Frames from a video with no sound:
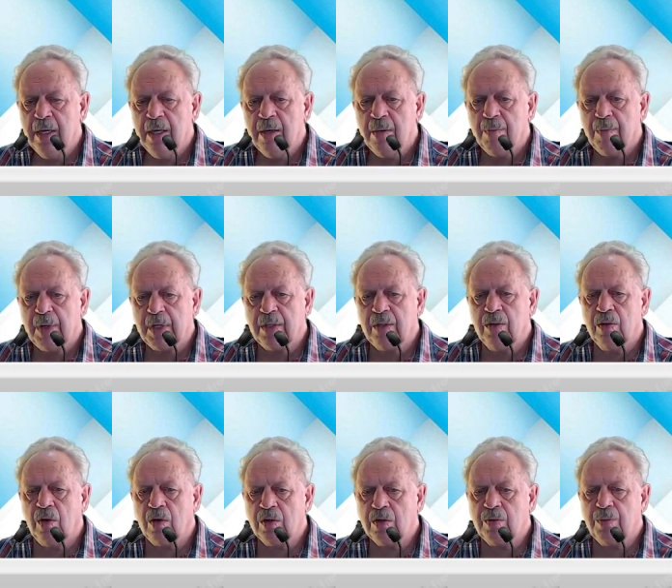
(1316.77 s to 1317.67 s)
but
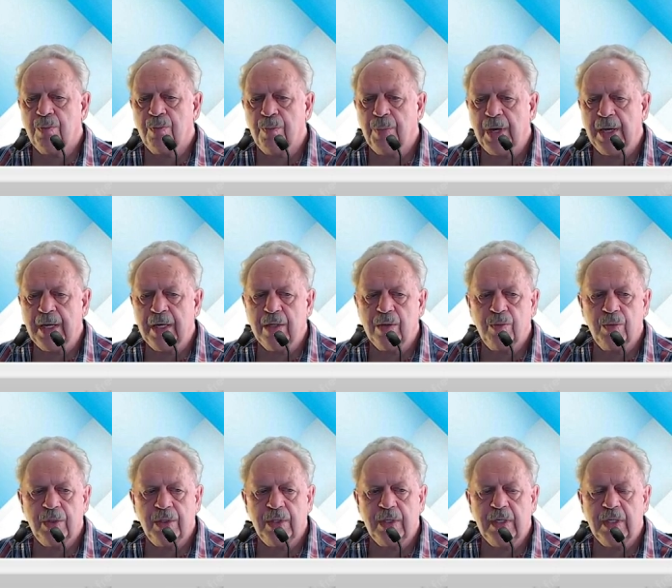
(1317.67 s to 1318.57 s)
not paid
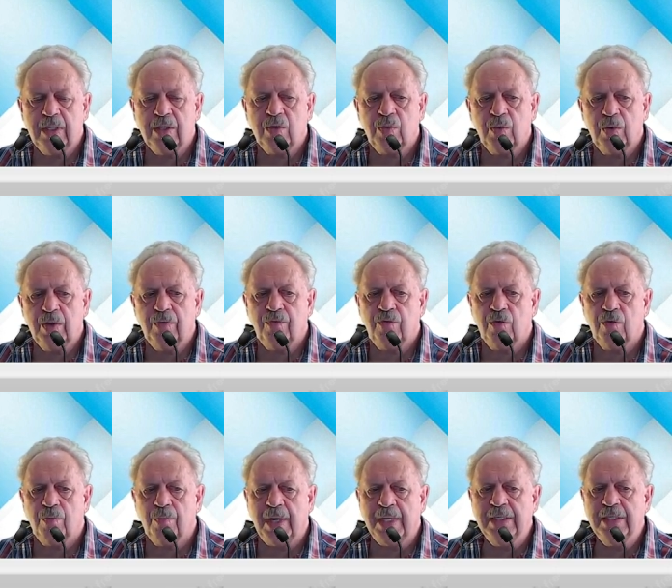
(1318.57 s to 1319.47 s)
within 24
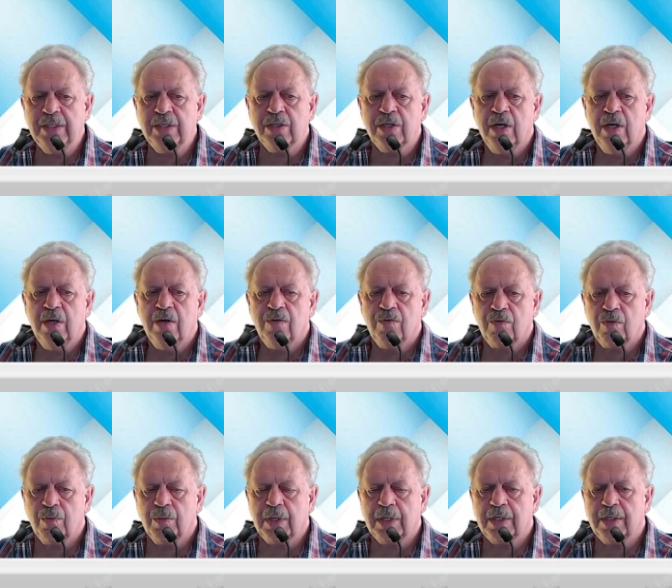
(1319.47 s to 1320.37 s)
months
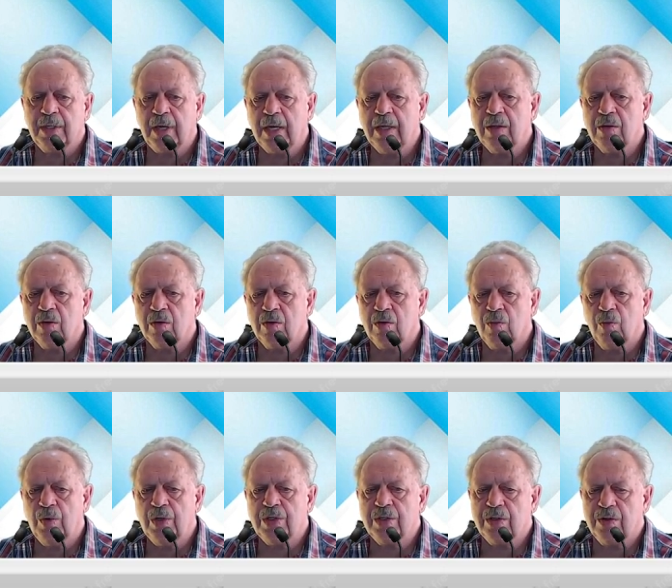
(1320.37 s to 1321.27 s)
from the date on
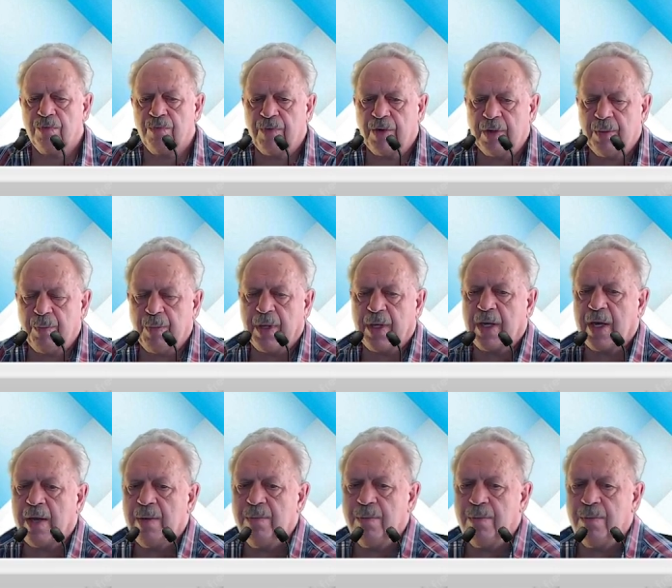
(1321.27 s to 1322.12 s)
which the fund became